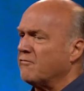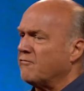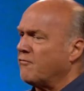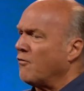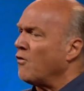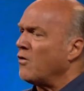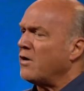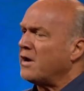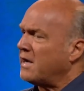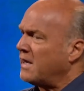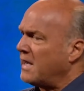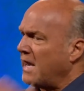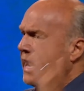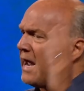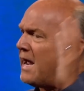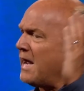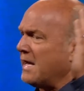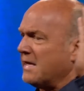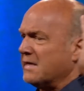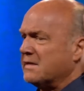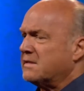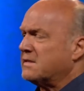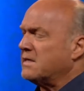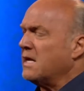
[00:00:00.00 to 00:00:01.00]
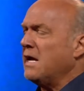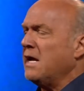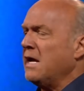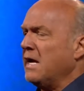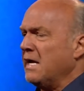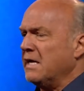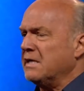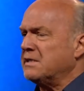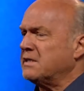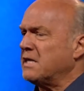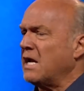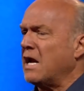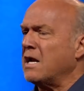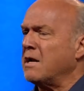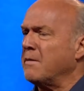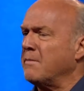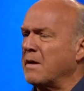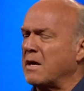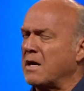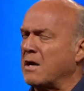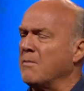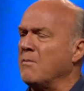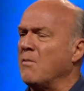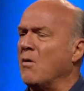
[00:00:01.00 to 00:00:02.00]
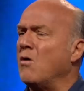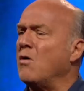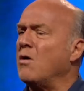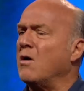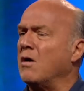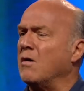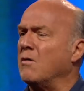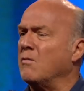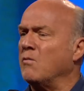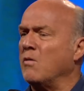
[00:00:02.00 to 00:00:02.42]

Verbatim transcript: 40 days and Sodom and Gomorrah